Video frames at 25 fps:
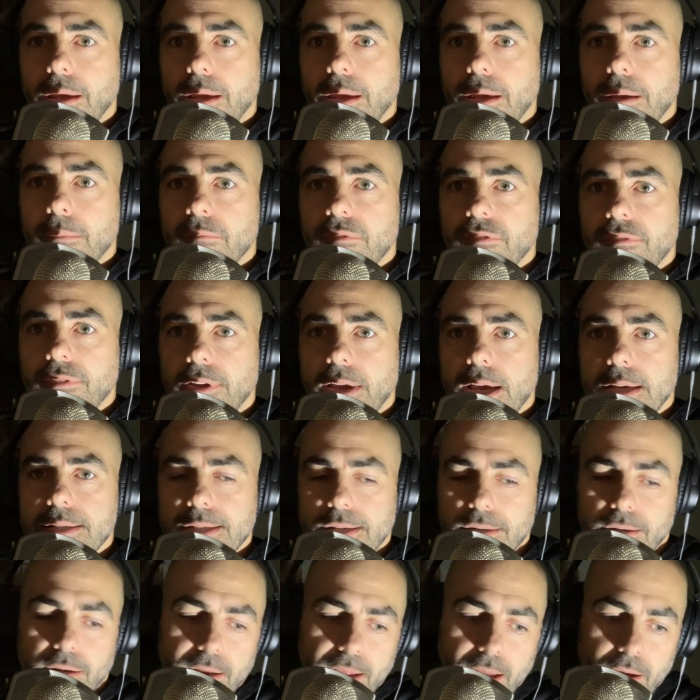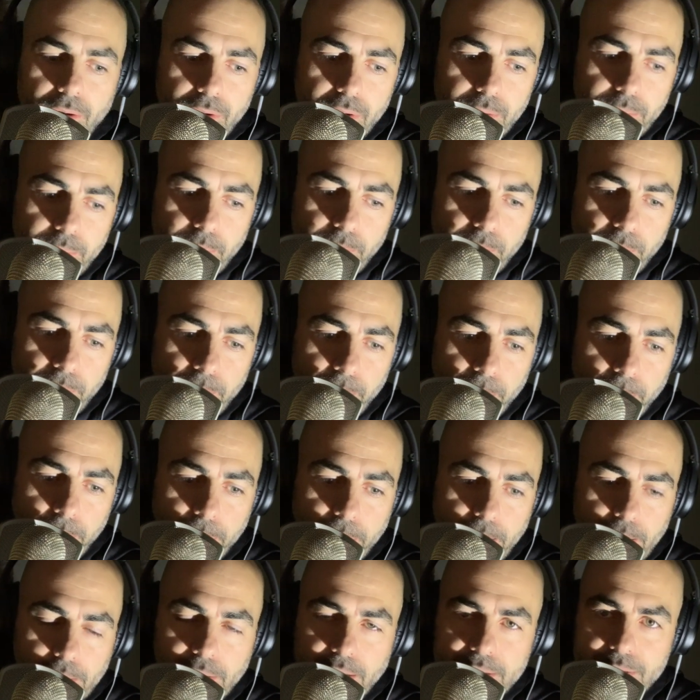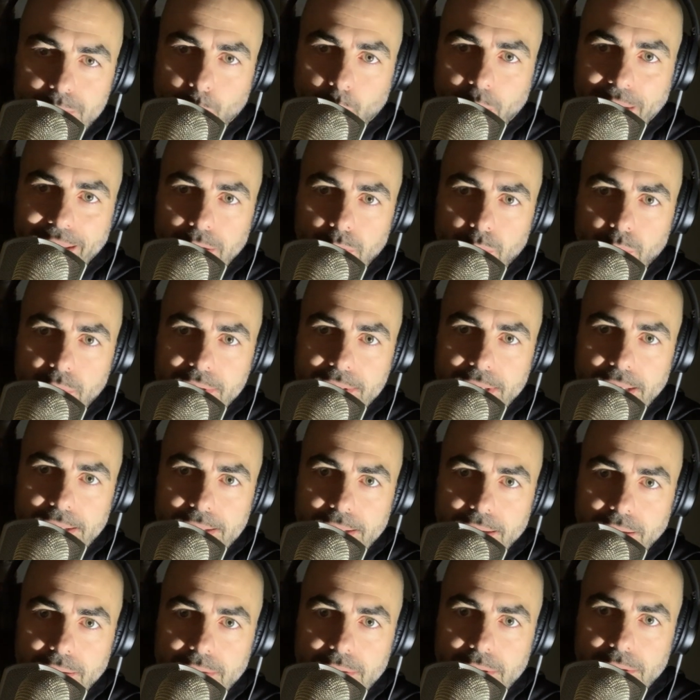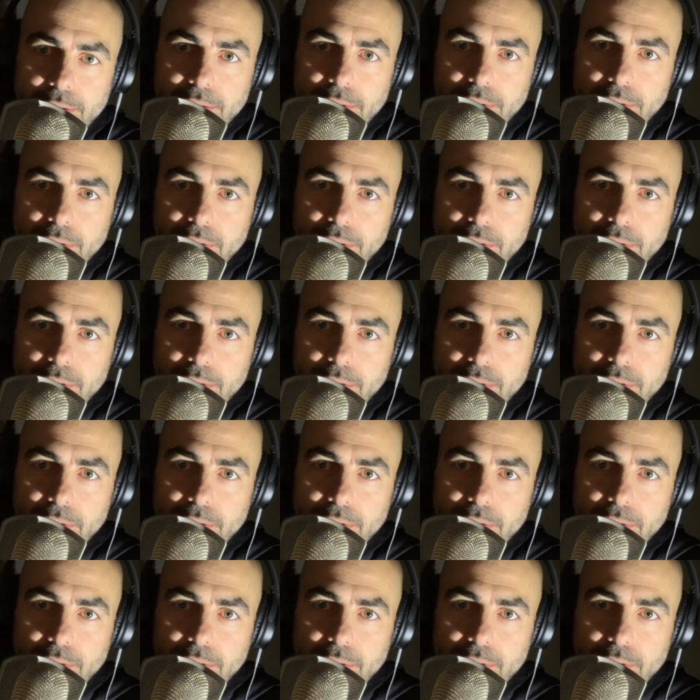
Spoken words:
I'm faster now. Less wind resistance.